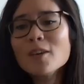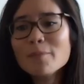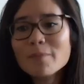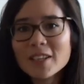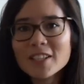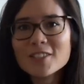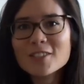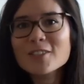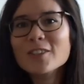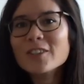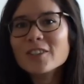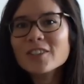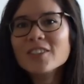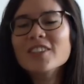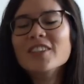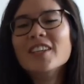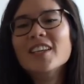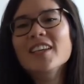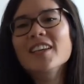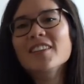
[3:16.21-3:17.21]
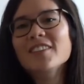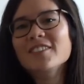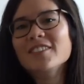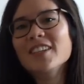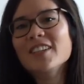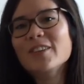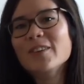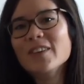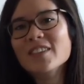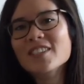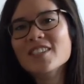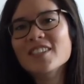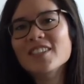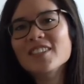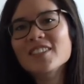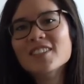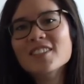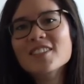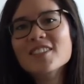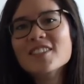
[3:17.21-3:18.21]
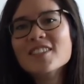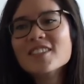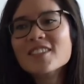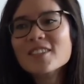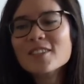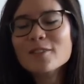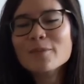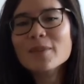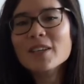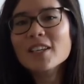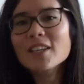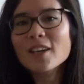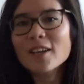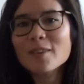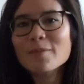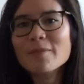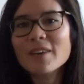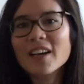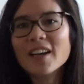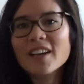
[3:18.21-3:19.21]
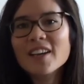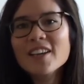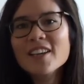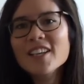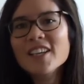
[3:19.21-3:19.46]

Make sure you're looking at the right questions, because it's going to be a nightmare